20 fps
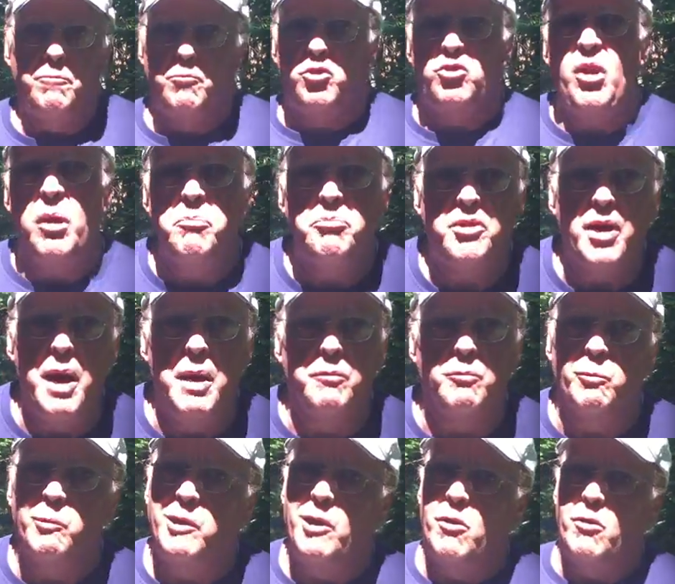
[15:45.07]

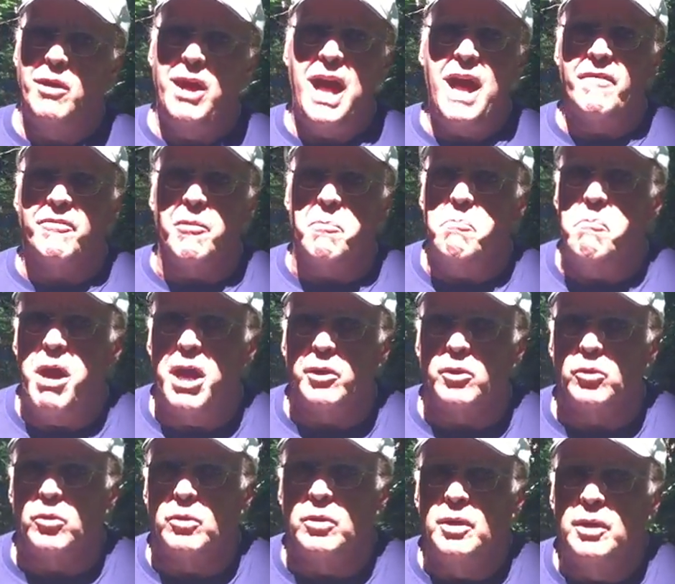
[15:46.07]
Sometimes we don't have a
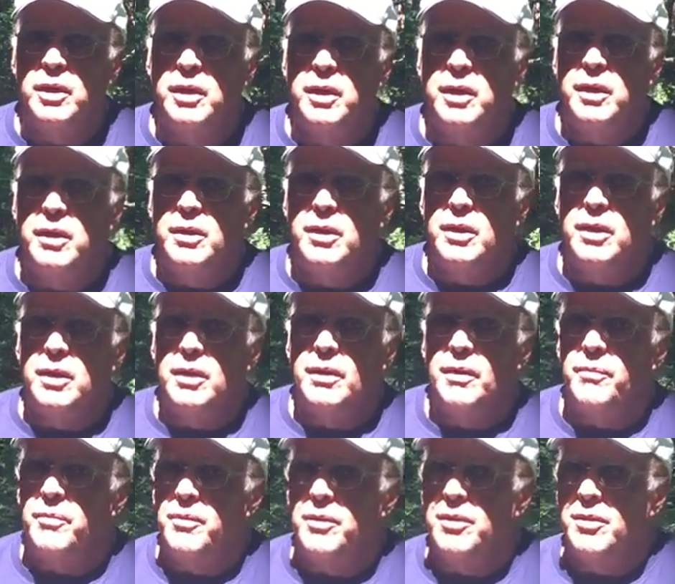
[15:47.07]
metal
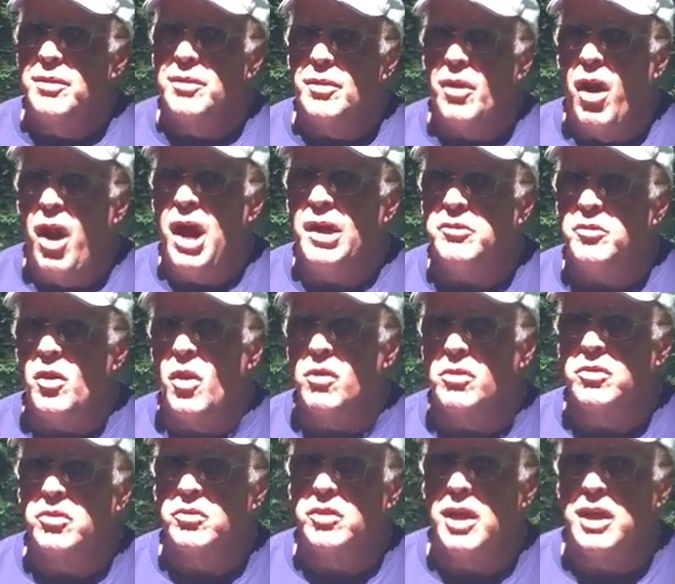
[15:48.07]
hot
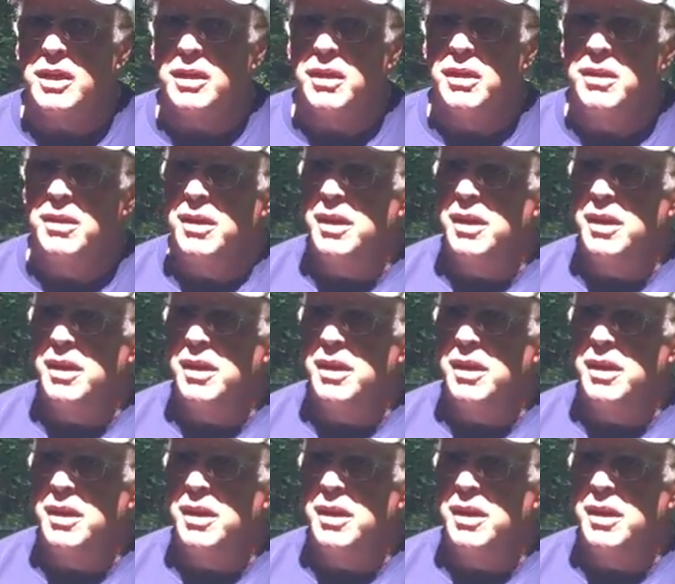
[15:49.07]
dog stick